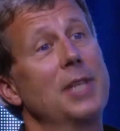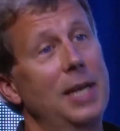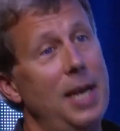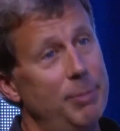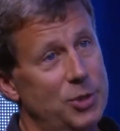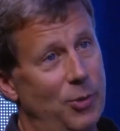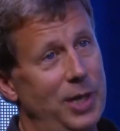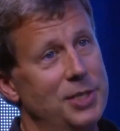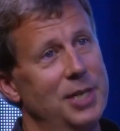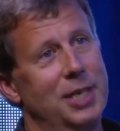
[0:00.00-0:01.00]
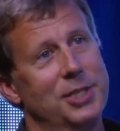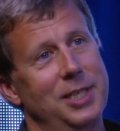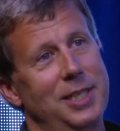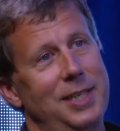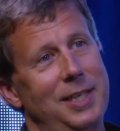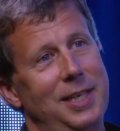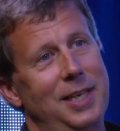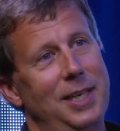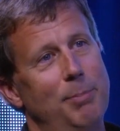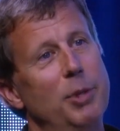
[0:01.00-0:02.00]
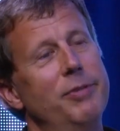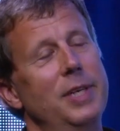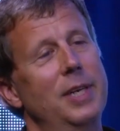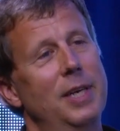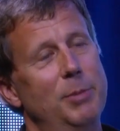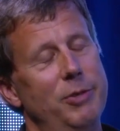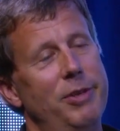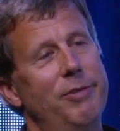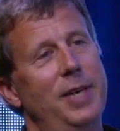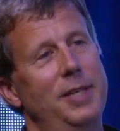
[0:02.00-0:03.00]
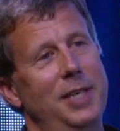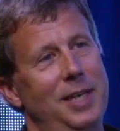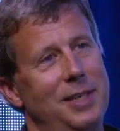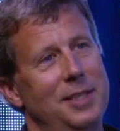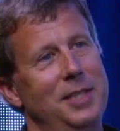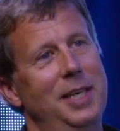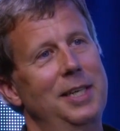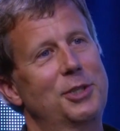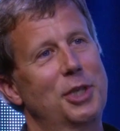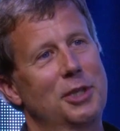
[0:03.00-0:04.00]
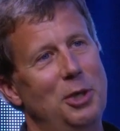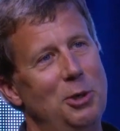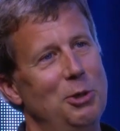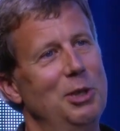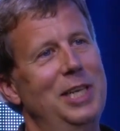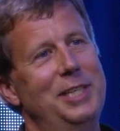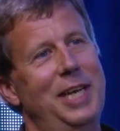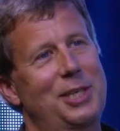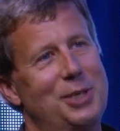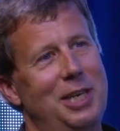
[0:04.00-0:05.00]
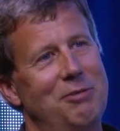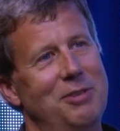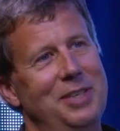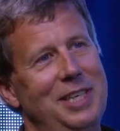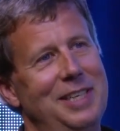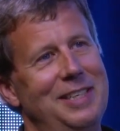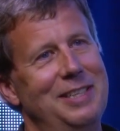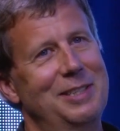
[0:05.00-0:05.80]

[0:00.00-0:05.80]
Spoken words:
that happened twice actually. A moving van. And took the whole decks off. Yeah,